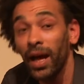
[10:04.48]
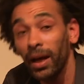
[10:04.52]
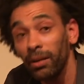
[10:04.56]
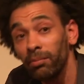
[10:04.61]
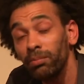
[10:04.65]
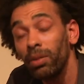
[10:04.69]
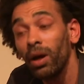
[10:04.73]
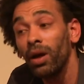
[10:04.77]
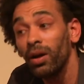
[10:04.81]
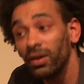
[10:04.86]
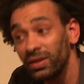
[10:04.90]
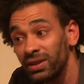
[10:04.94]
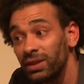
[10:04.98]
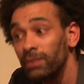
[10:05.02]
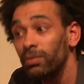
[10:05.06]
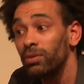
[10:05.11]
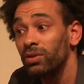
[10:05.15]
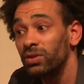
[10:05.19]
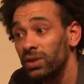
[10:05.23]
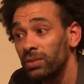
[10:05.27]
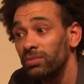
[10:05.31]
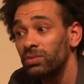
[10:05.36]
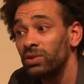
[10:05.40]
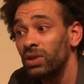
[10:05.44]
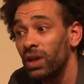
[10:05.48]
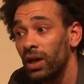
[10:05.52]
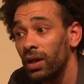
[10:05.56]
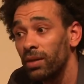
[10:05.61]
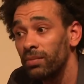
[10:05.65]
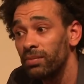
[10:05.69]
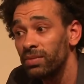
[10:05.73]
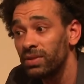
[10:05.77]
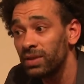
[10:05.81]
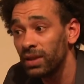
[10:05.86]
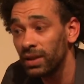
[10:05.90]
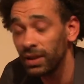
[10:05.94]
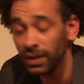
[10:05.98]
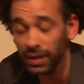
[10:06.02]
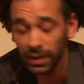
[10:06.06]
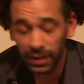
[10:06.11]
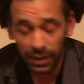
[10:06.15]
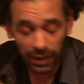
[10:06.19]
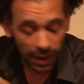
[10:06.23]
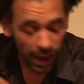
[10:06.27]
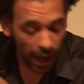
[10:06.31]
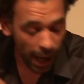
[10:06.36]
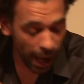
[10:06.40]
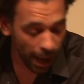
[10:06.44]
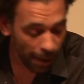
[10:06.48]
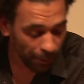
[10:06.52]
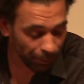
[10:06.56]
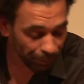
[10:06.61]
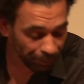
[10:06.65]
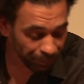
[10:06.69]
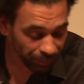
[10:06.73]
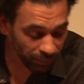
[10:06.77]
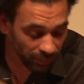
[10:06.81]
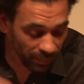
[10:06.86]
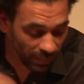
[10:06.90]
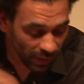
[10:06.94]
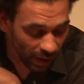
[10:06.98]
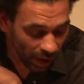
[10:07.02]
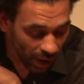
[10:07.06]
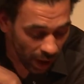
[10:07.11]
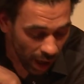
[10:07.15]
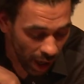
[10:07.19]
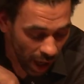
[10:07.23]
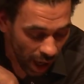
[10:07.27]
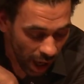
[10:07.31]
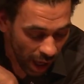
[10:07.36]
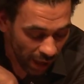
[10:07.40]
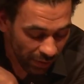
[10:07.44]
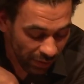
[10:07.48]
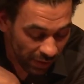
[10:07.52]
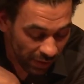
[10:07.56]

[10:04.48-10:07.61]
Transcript: that impersonable sometimes. Um, I